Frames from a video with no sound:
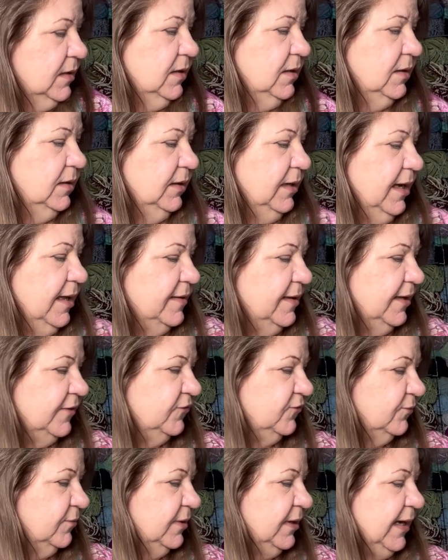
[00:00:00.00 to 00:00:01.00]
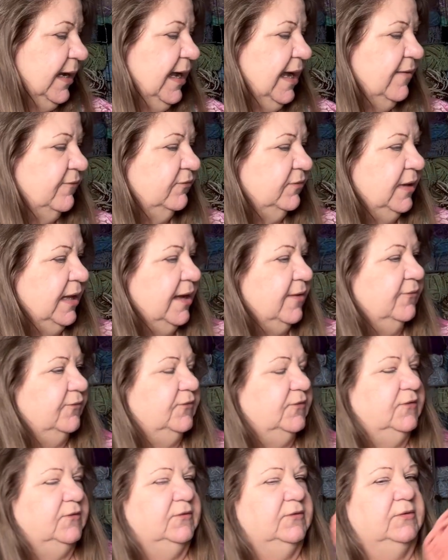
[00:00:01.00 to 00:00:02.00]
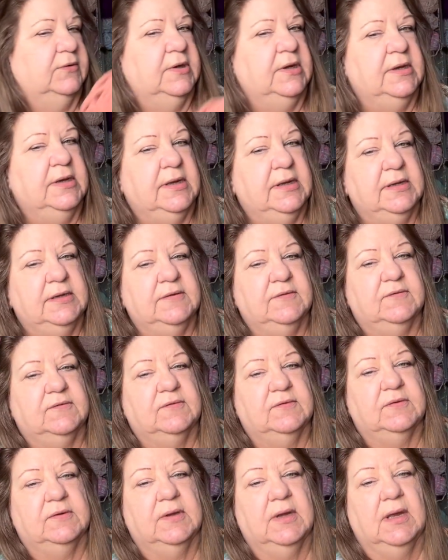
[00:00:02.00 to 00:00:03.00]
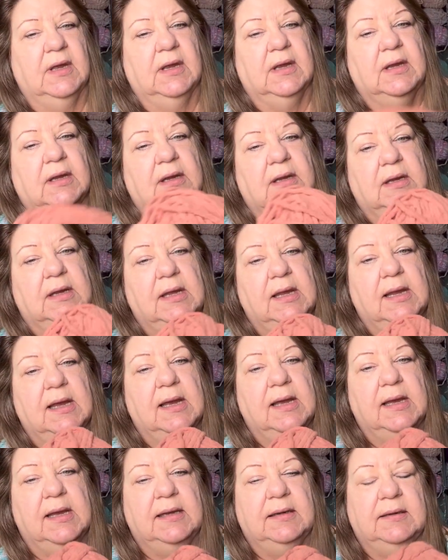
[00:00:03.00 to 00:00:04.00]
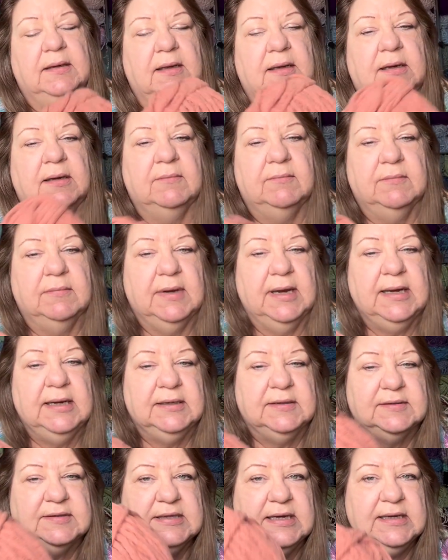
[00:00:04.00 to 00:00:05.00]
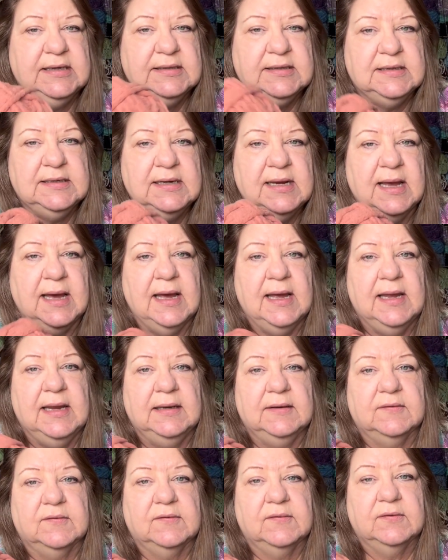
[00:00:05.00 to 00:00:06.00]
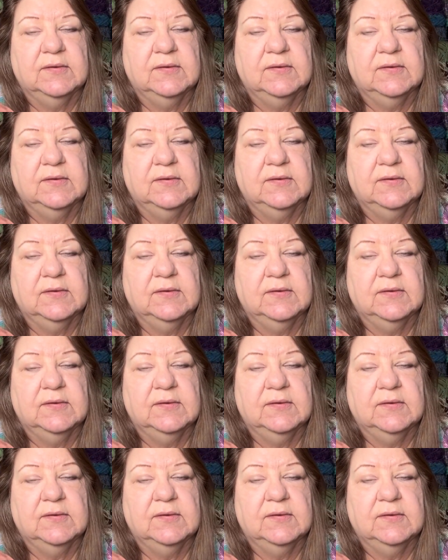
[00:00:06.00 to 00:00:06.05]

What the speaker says: yeah, that's what I have left in this. And I tend to not